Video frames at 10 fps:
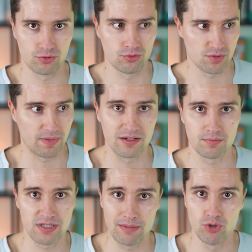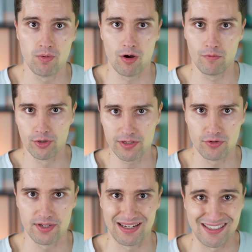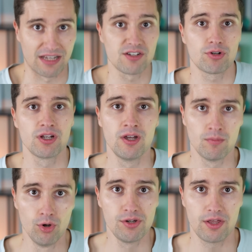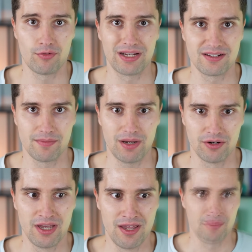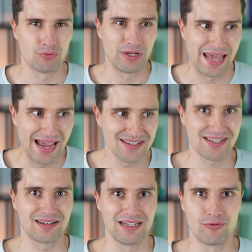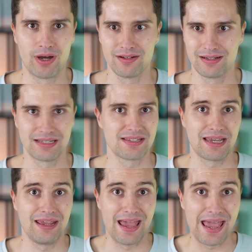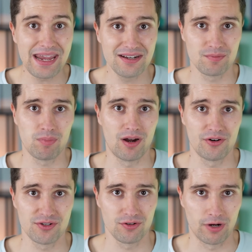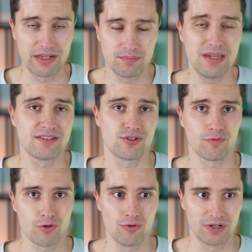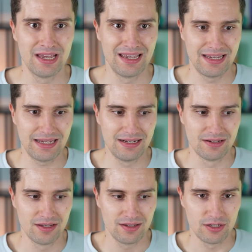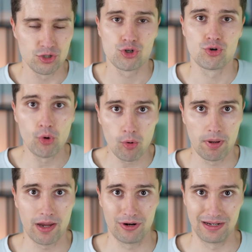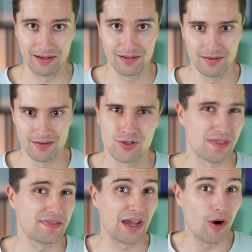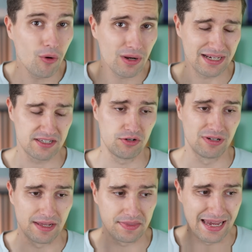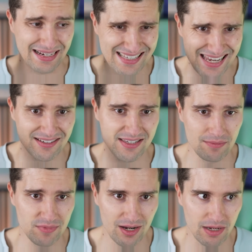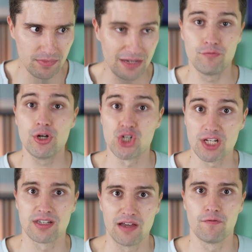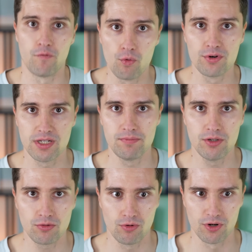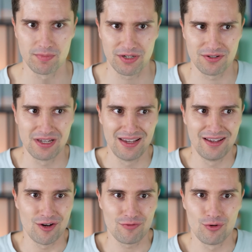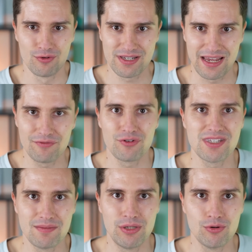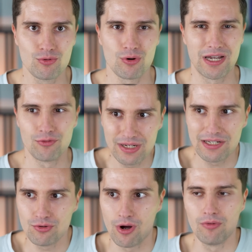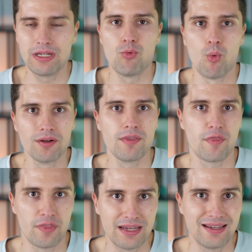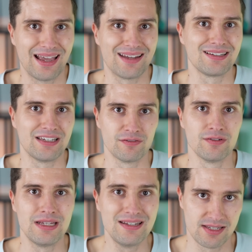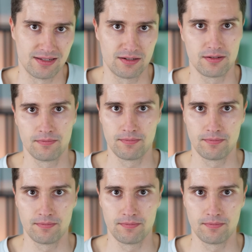to spend CPU power for a different task. That is what multi-threading is about. But we can suddenly run, let's say, 8 parts or 8 pieces of code in true parallel, so that they are all executed at the exact same time if we just have 4 CPU cores, because of course every CPU core can really do only one thing at a given instant.